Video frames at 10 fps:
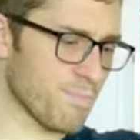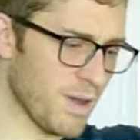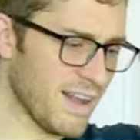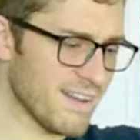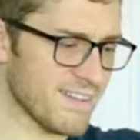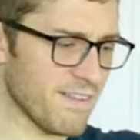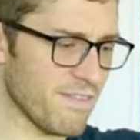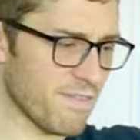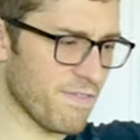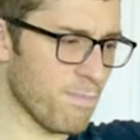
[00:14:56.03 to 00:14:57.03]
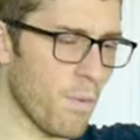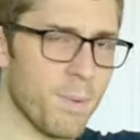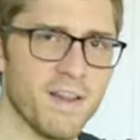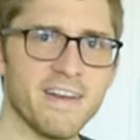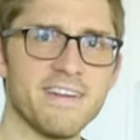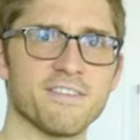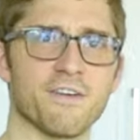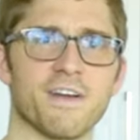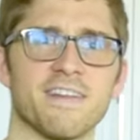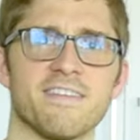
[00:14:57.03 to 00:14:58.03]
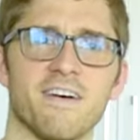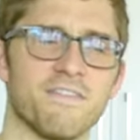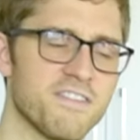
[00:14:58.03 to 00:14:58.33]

playlist of mobility circuit stuff.